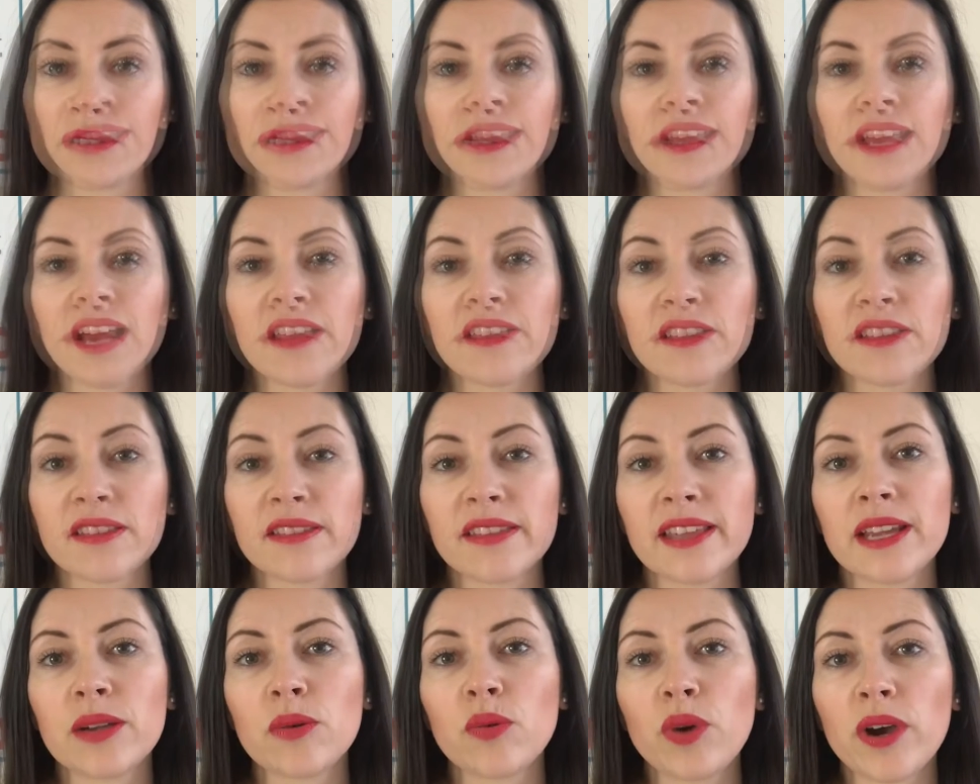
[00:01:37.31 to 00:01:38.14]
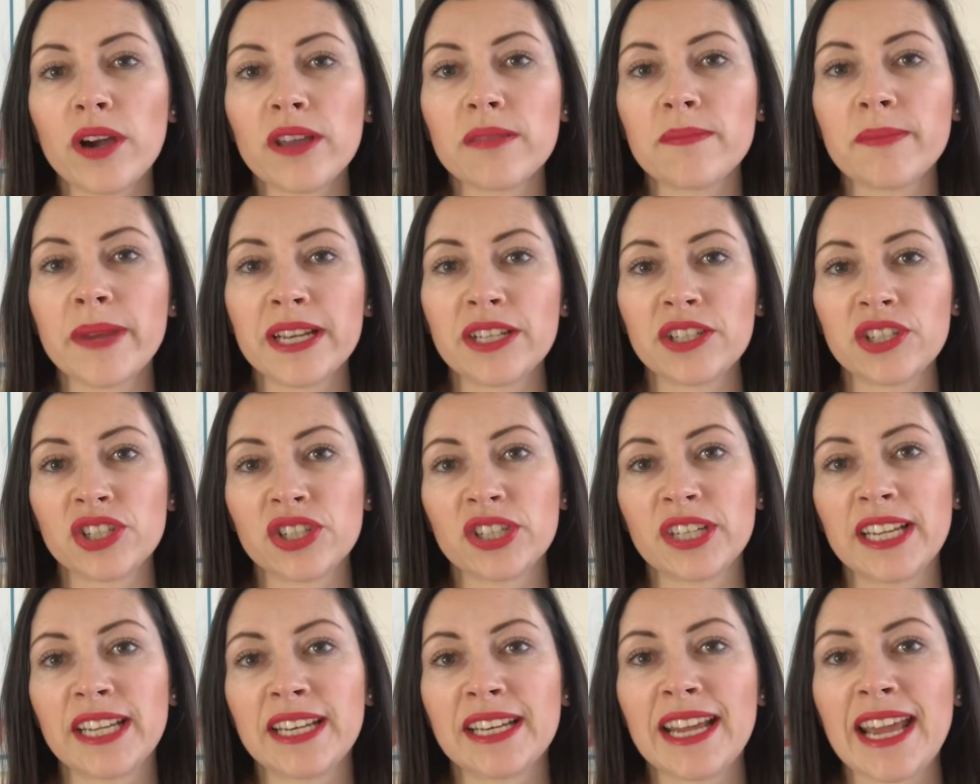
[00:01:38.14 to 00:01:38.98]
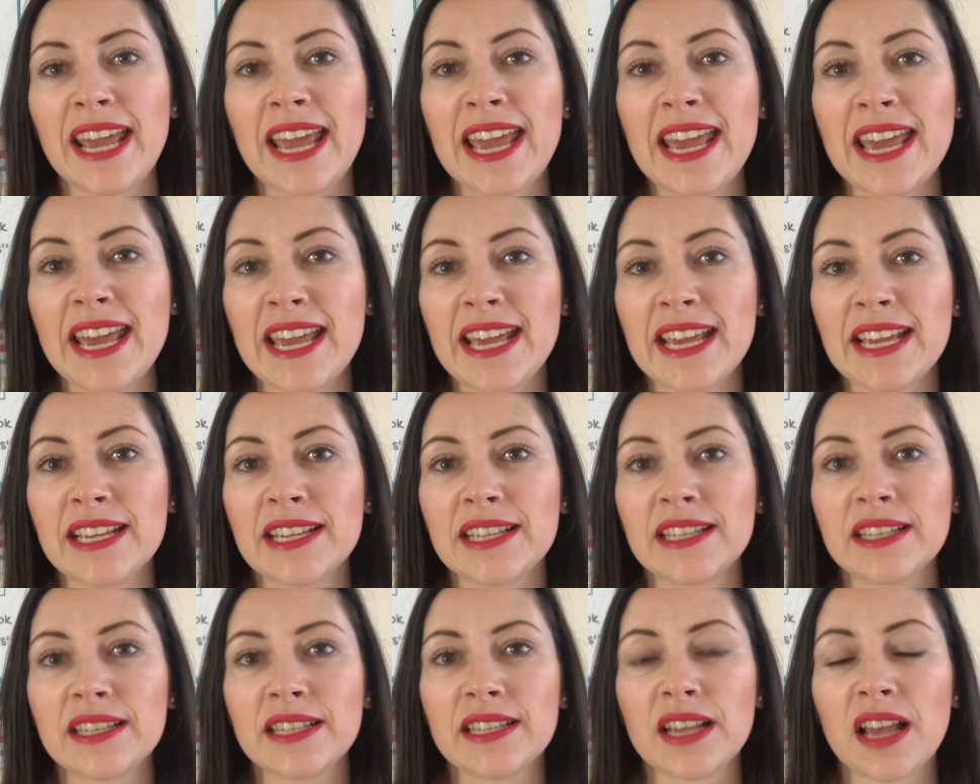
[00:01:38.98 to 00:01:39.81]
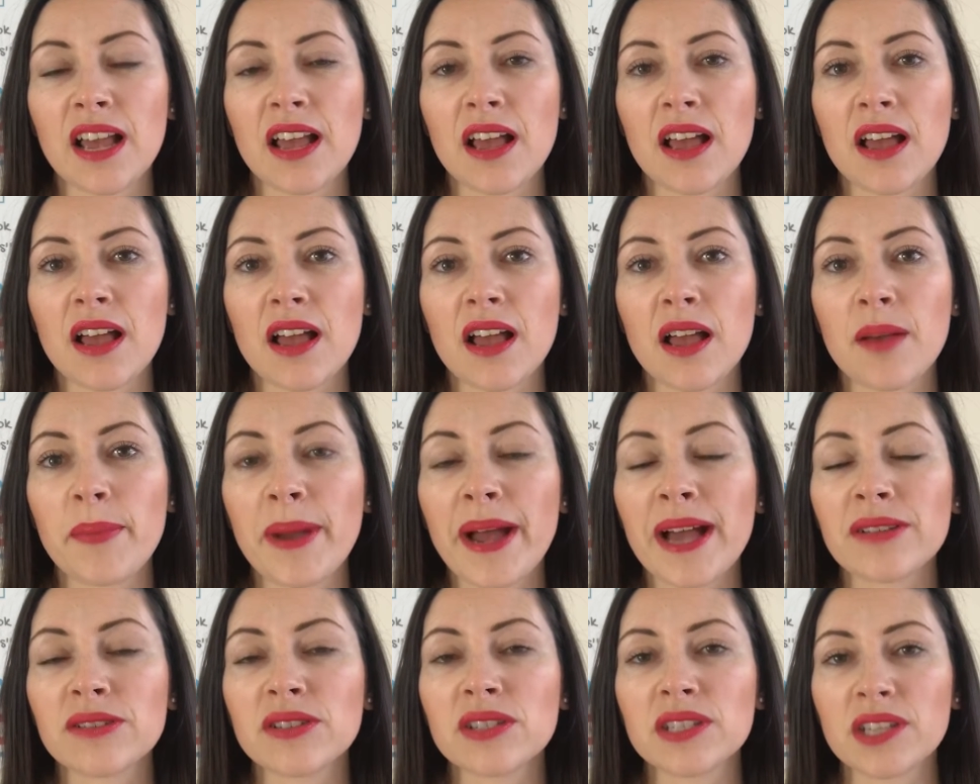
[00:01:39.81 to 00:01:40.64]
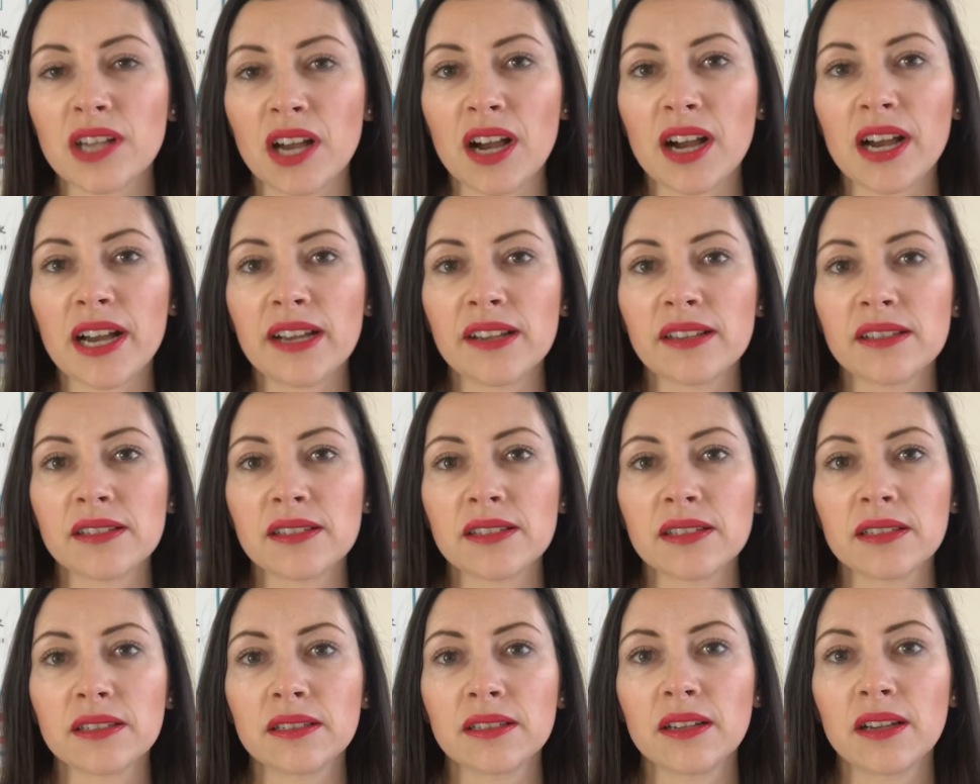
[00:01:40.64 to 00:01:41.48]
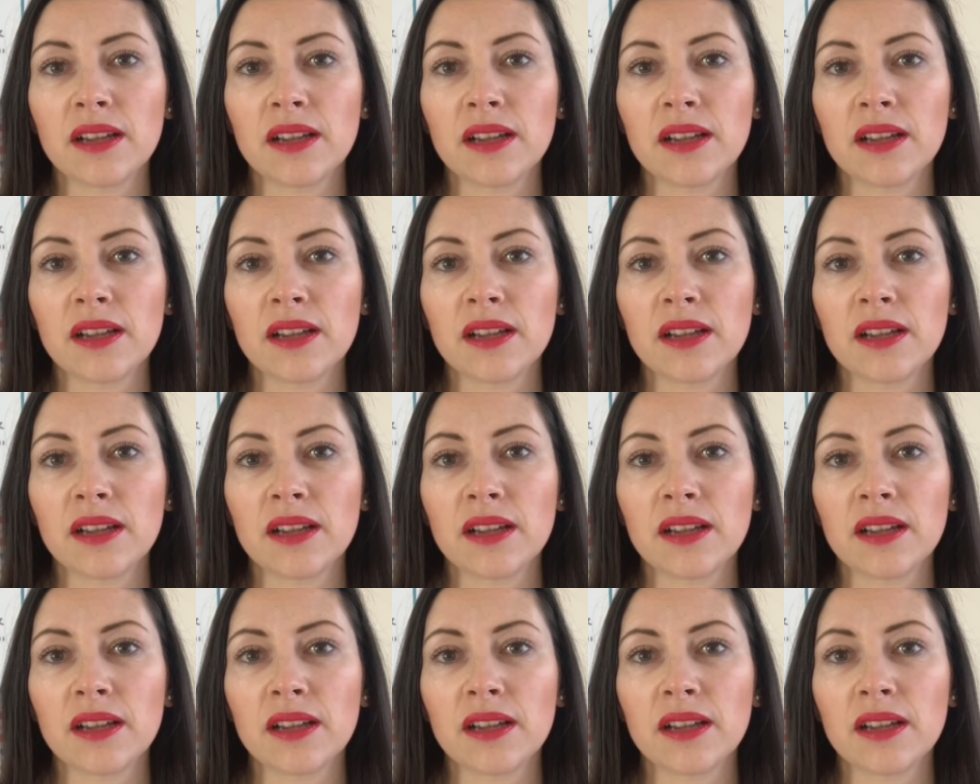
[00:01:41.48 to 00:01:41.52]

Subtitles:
The other thing worth mentioning is about size.